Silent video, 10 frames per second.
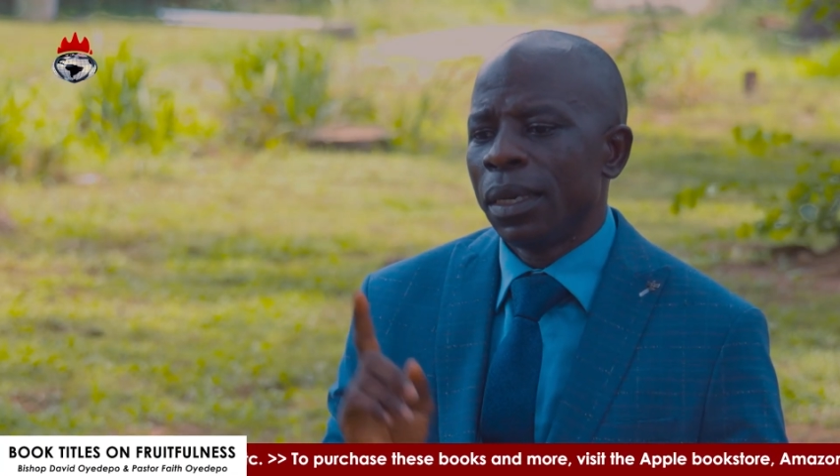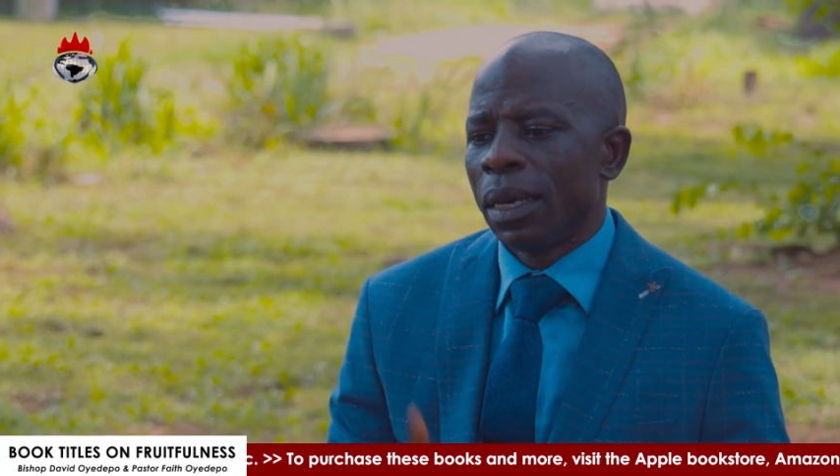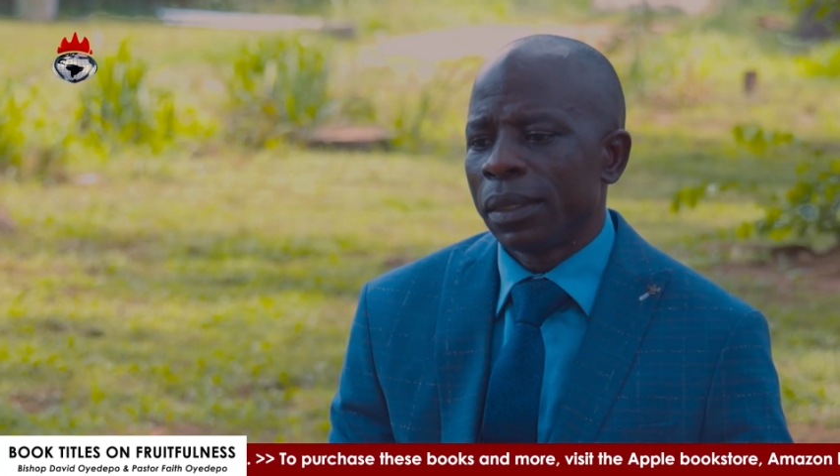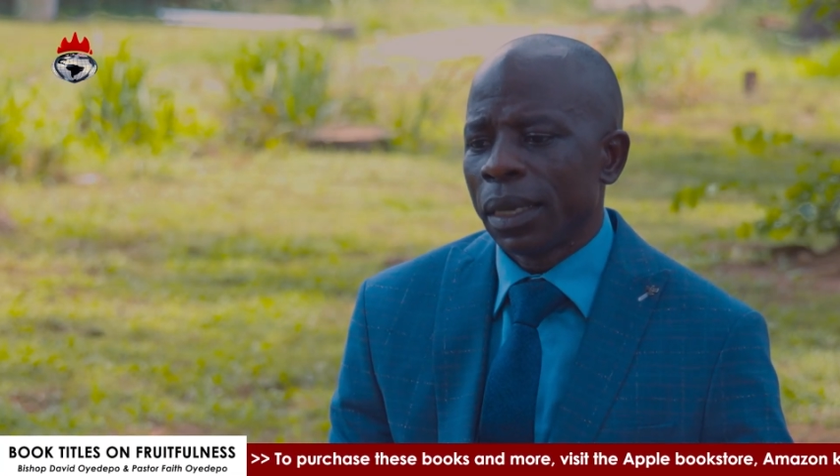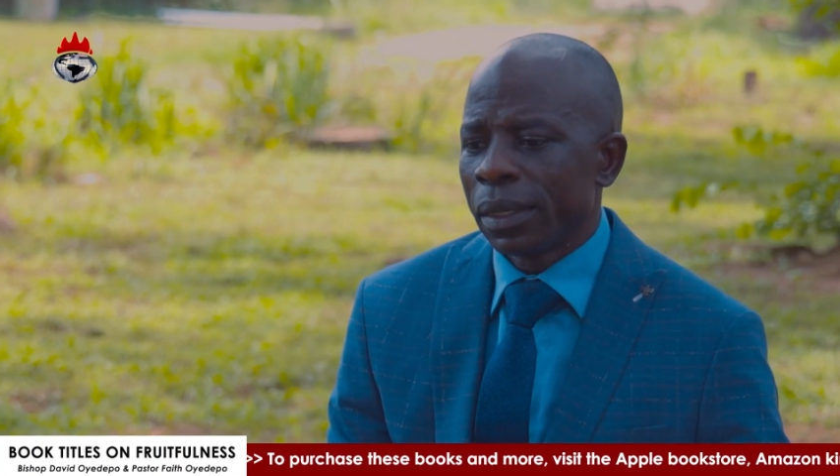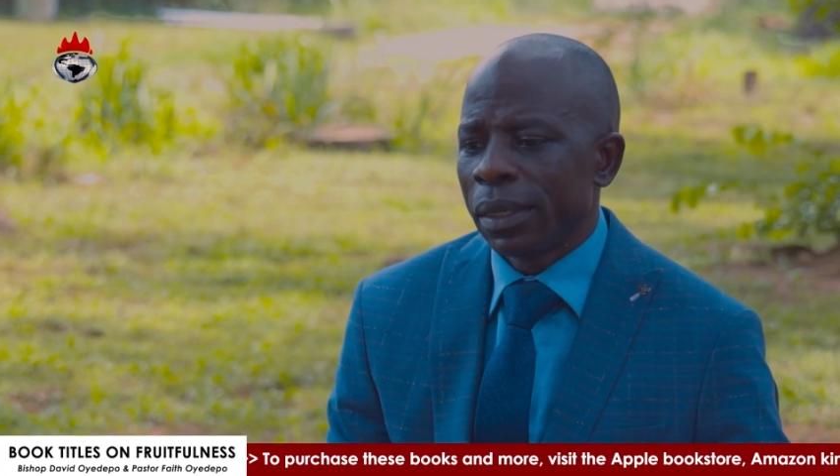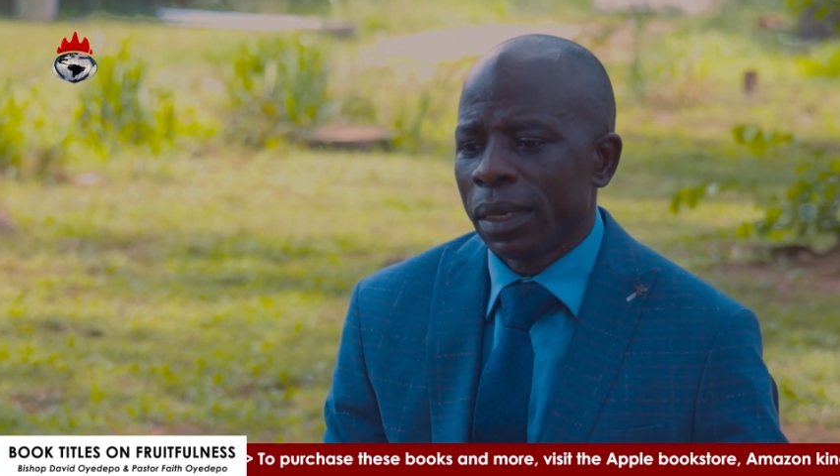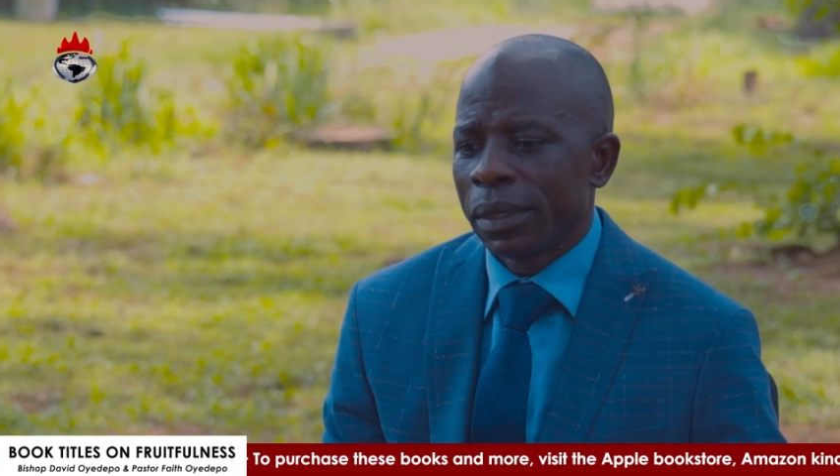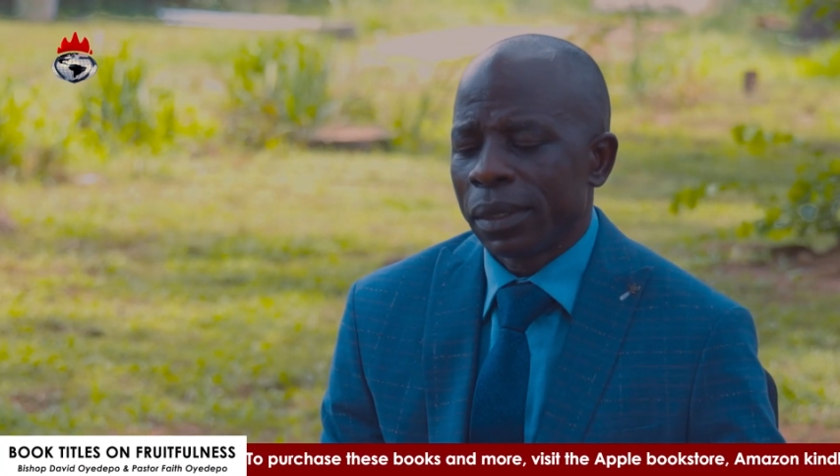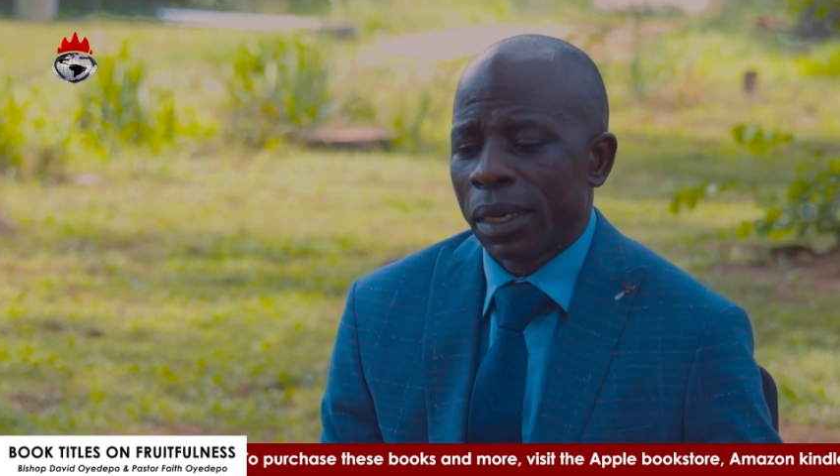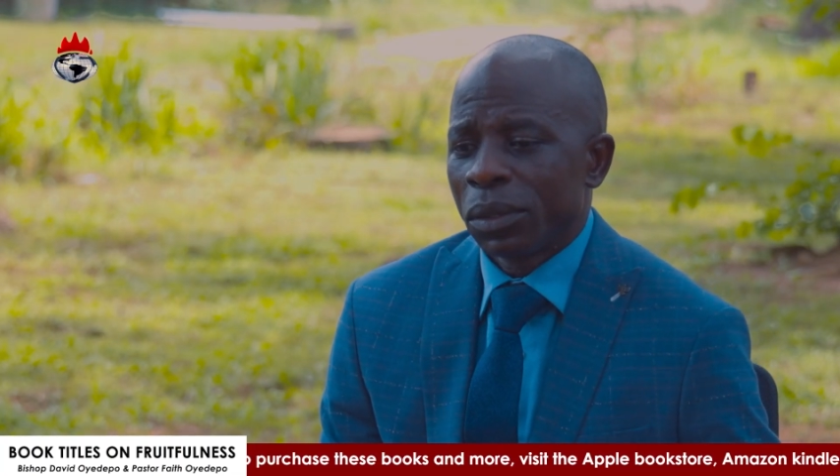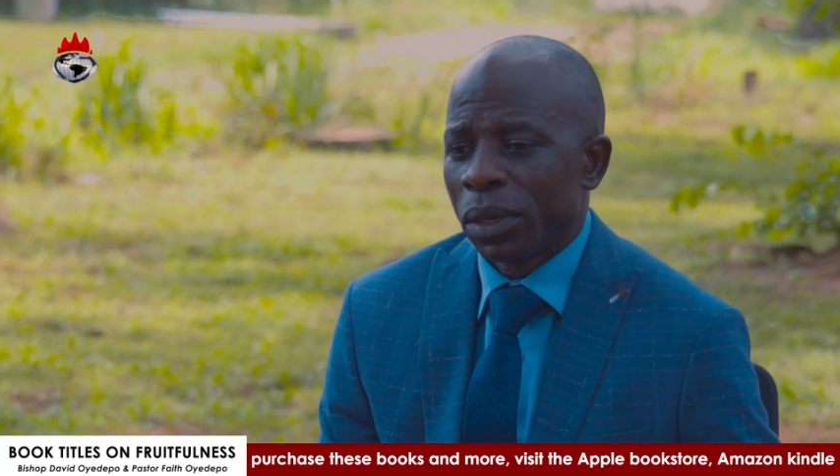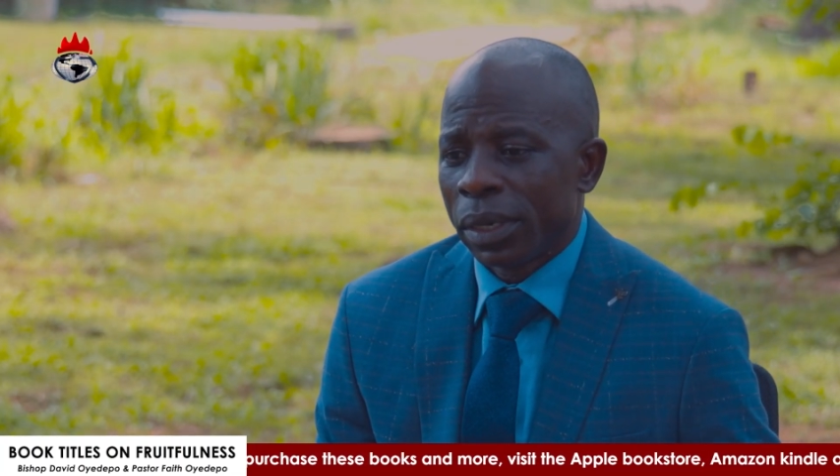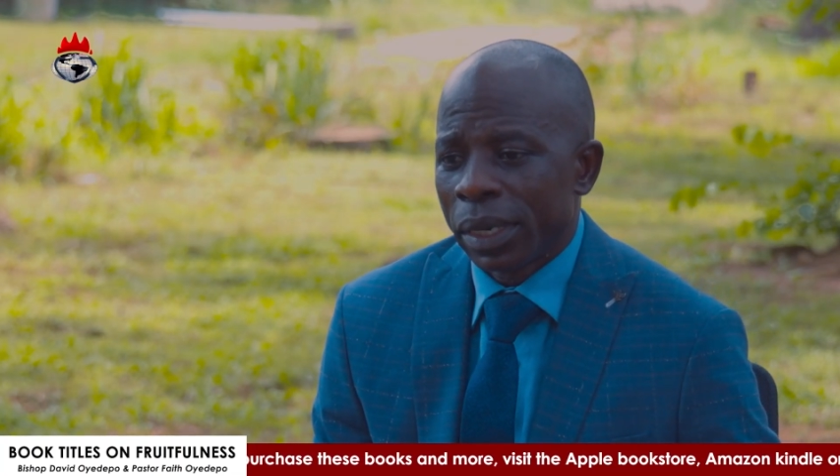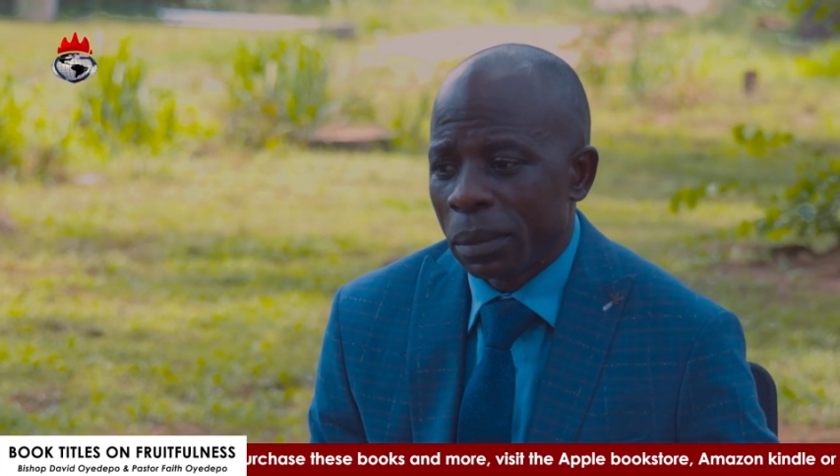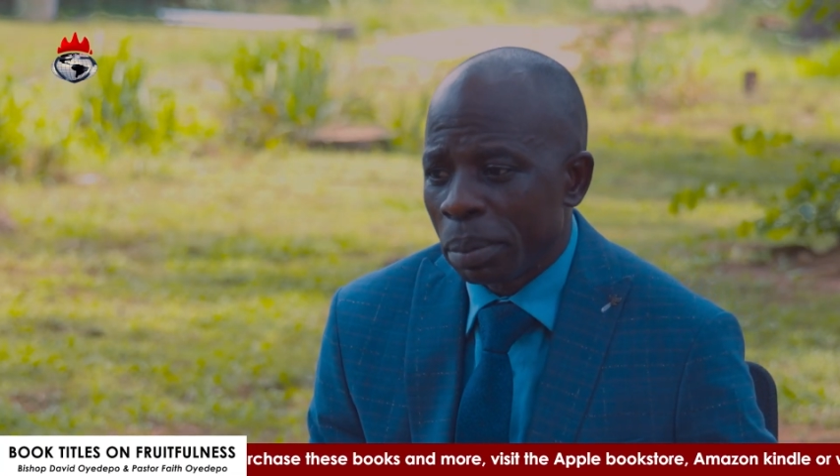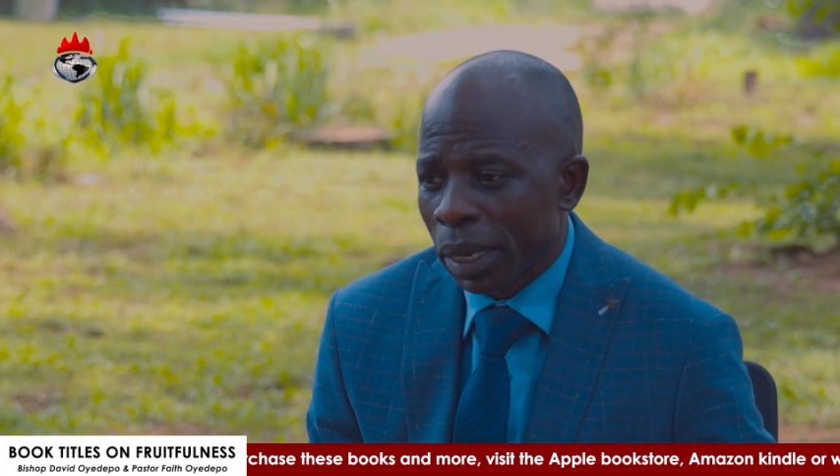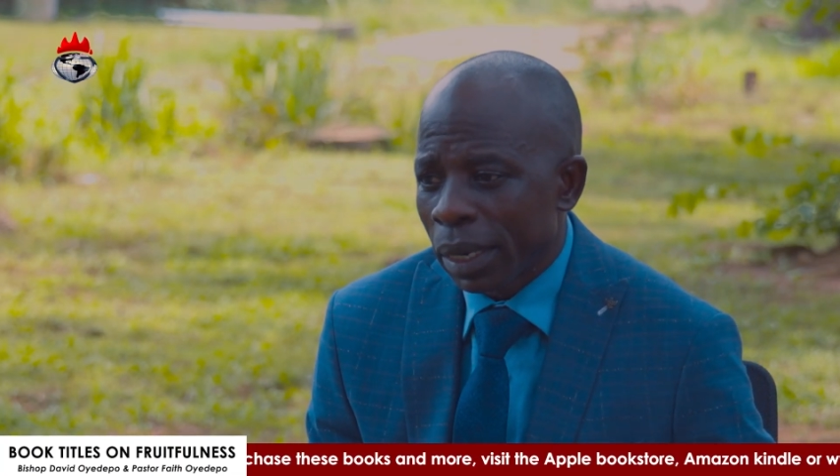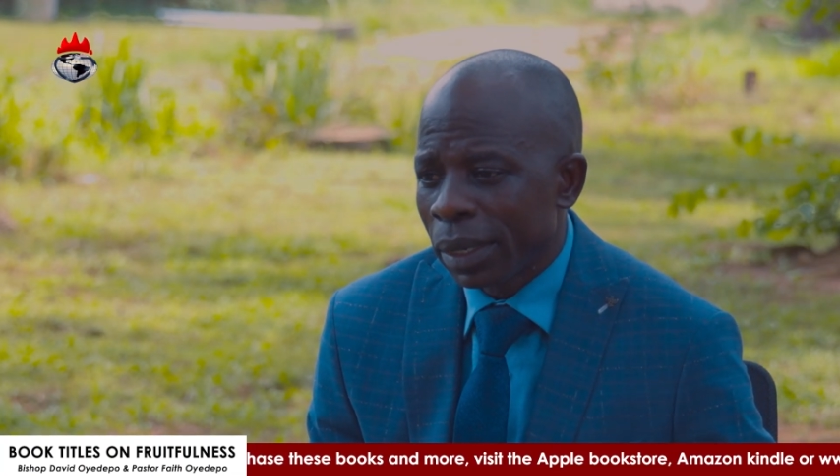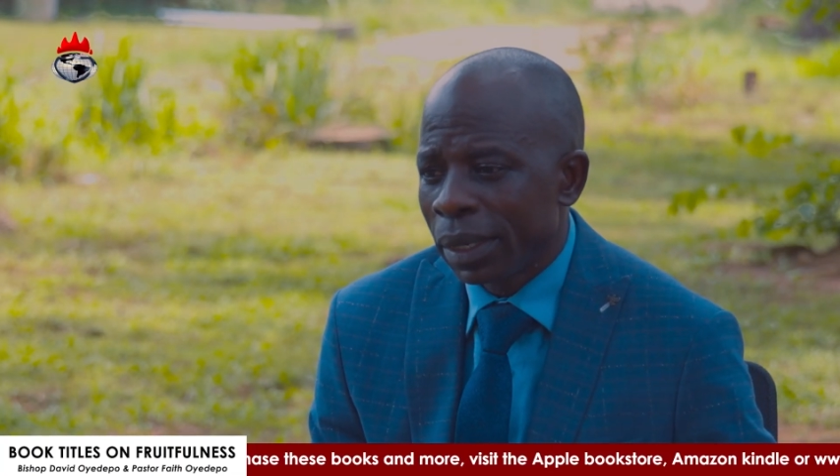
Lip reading: I started as a sanctuary keeper.